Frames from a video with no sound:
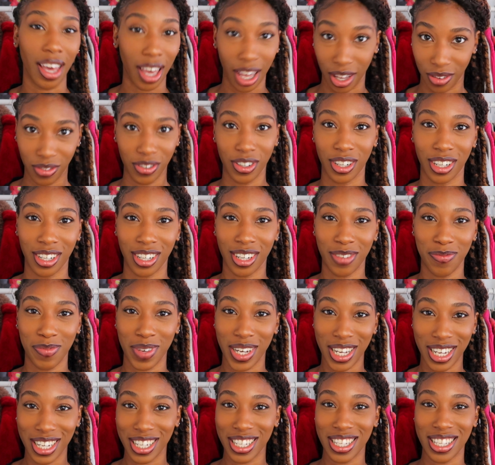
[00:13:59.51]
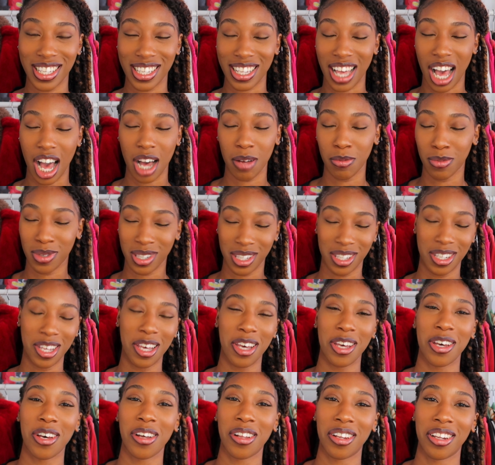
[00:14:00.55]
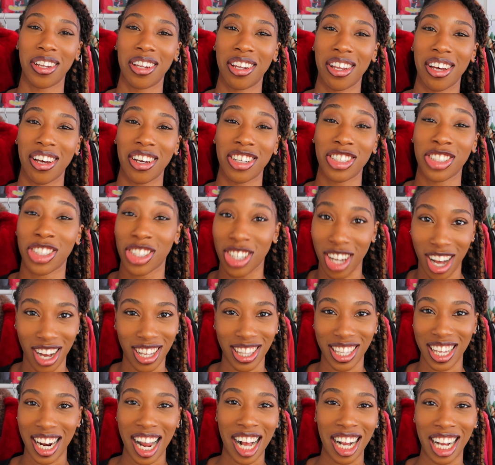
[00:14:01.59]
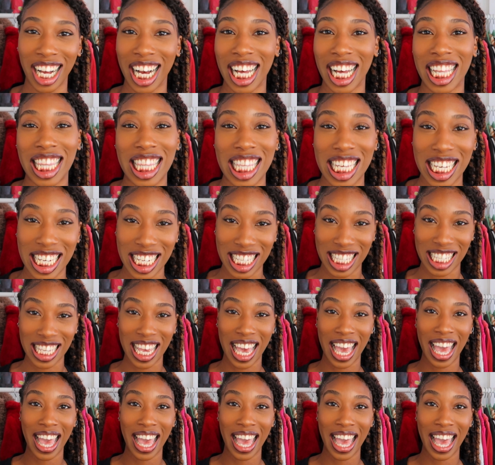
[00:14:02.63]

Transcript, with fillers: ever because I'm still shocked that I got these.